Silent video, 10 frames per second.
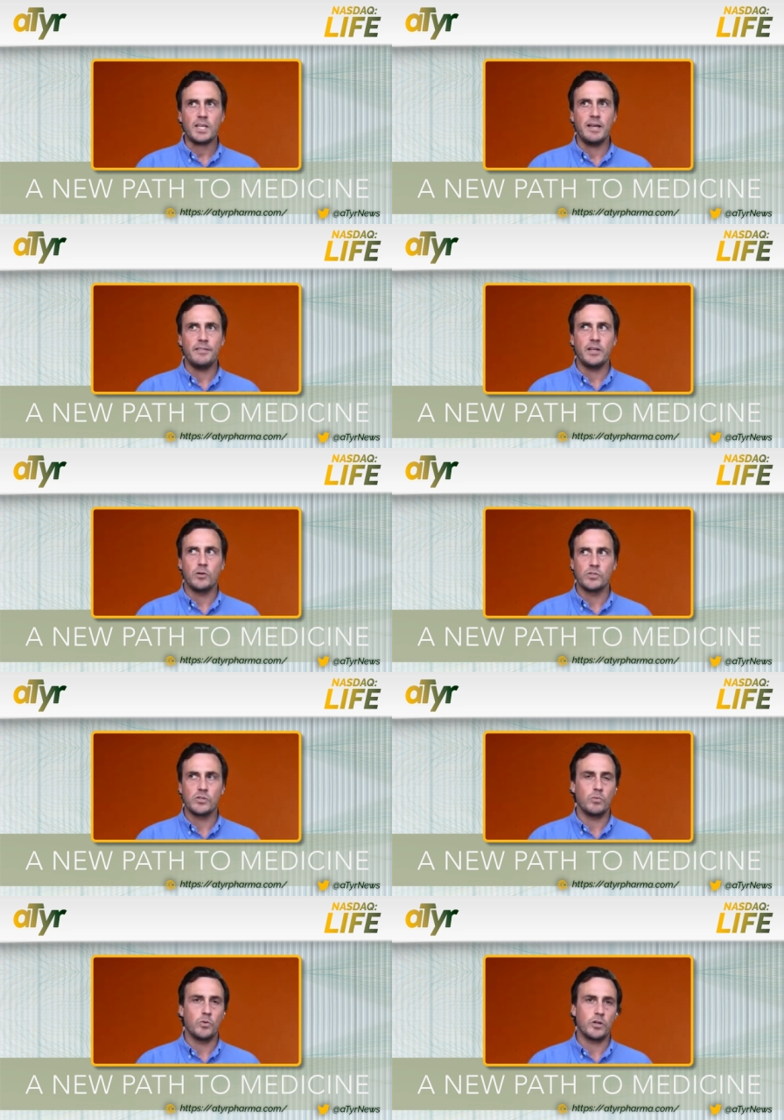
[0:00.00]
and then
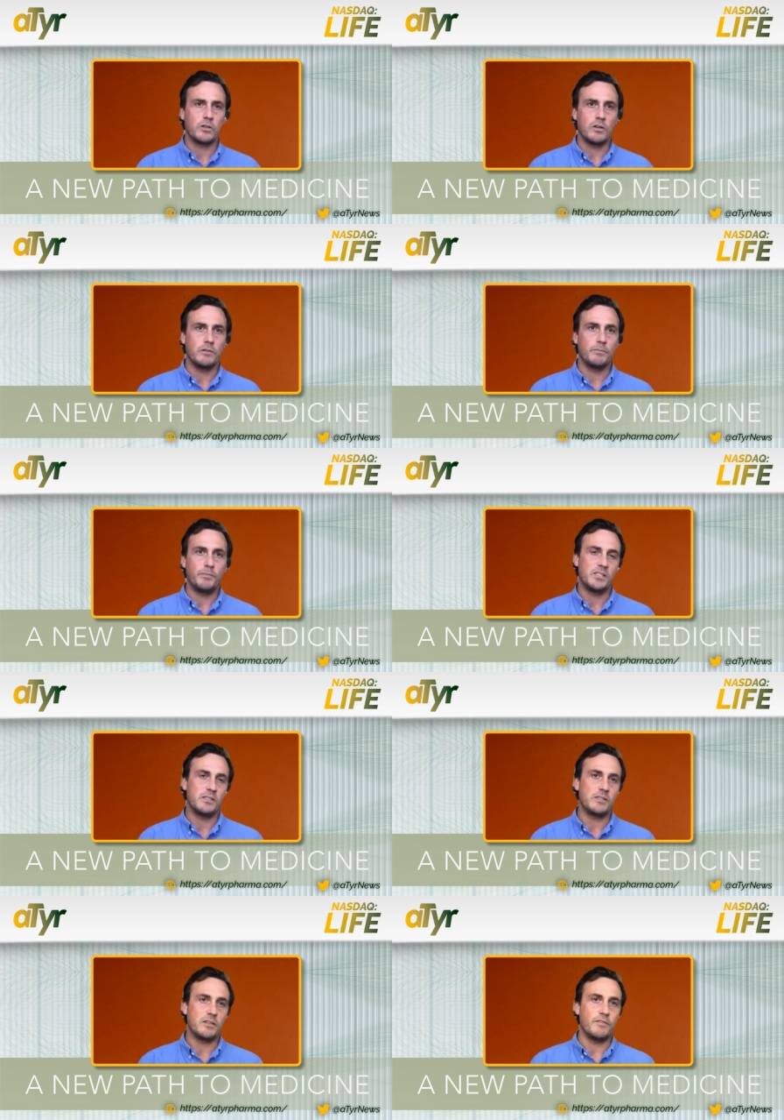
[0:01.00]
also worked on
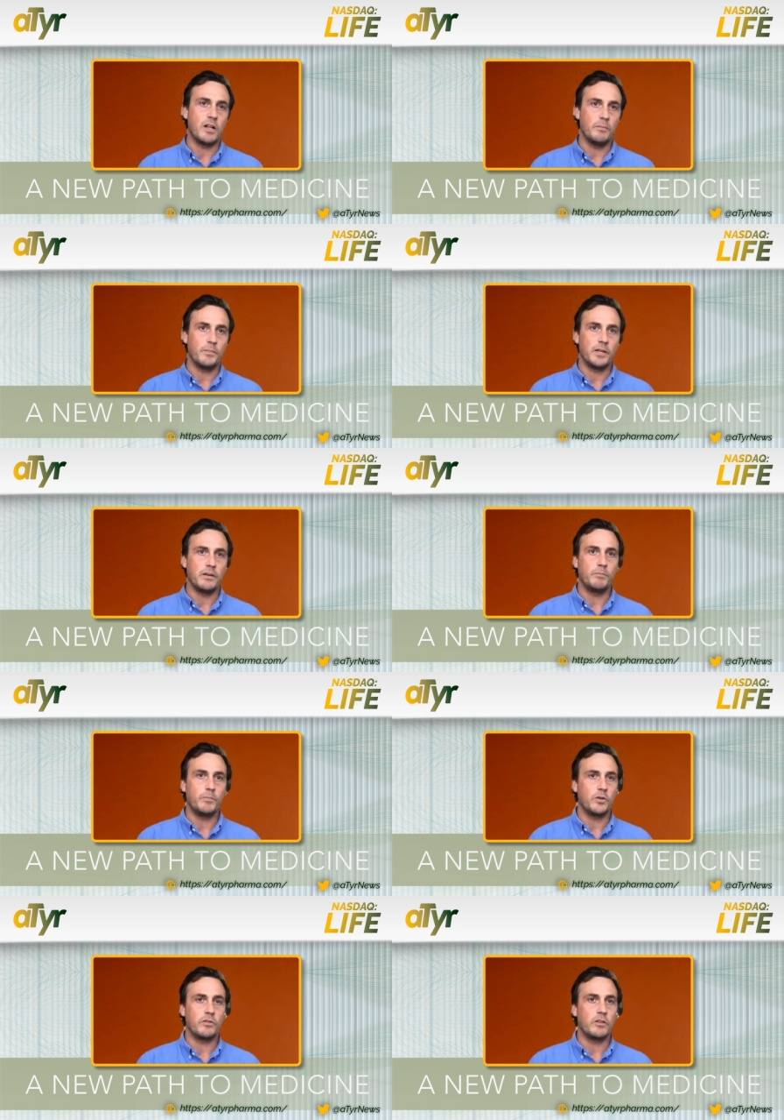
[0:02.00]
business development,
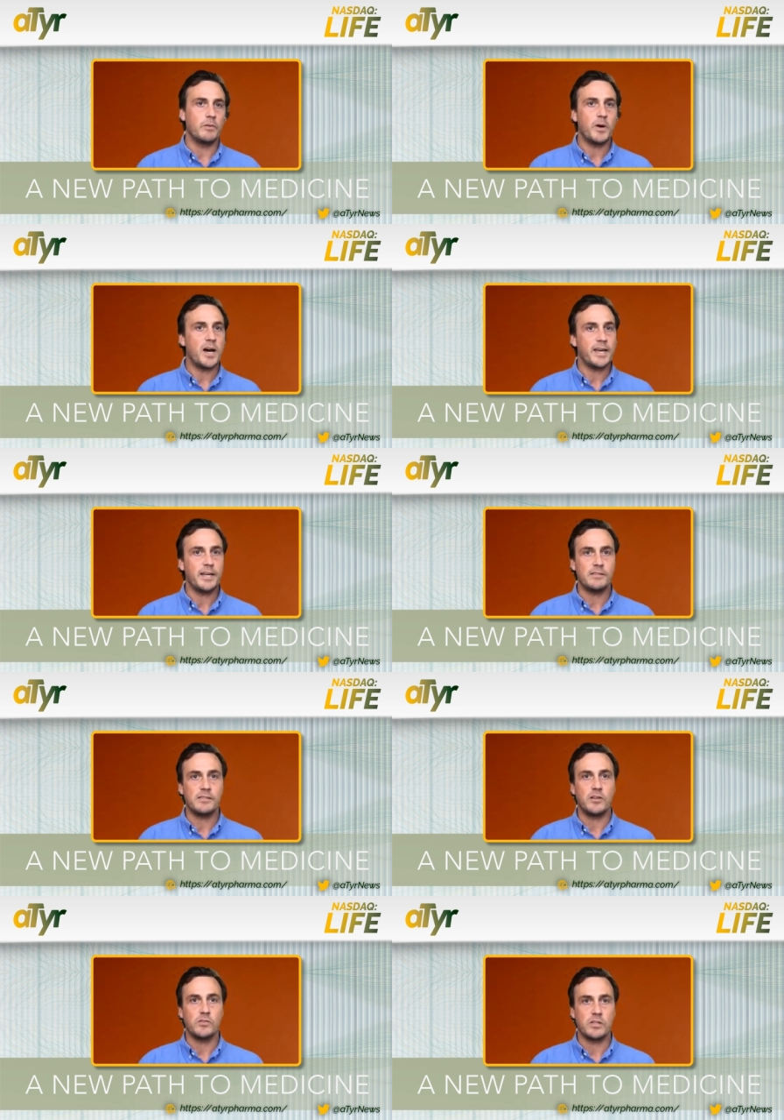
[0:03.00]
both on the buy and
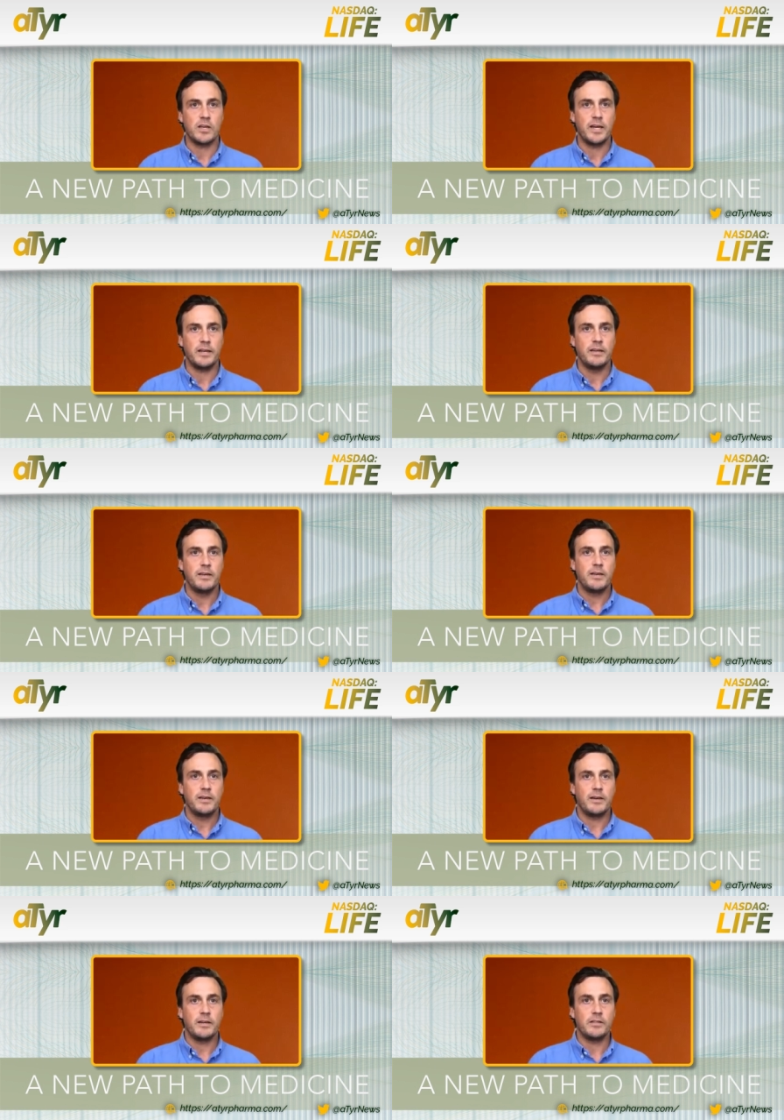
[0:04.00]
sell side uh, mm-hmm.